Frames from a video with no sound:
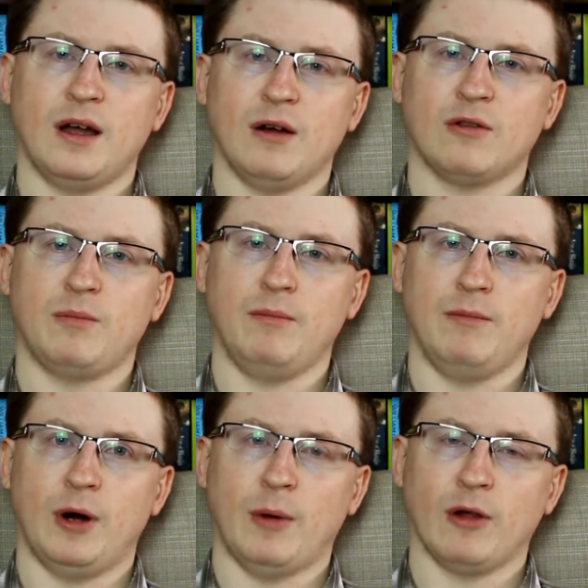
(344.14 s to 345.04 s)
I
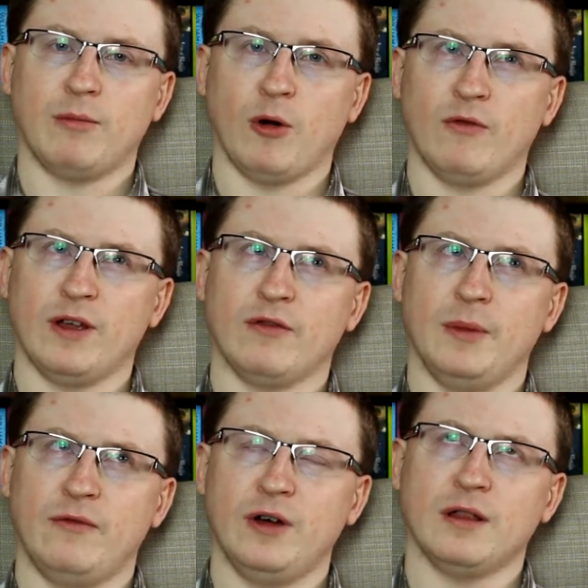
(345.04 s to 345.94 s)
might spoil things
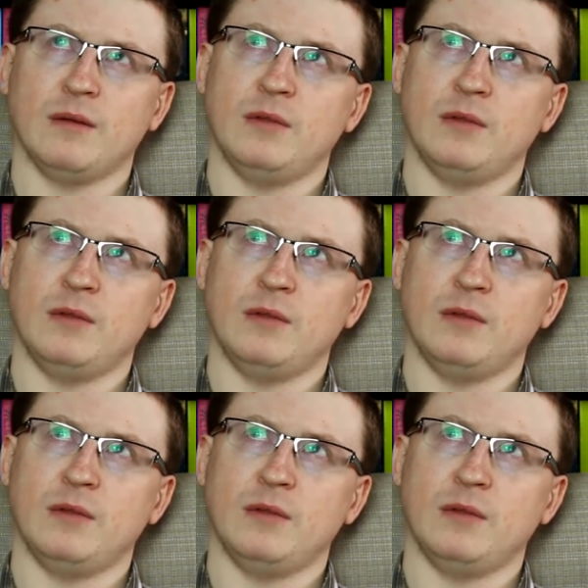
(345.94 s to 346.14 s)
from the first,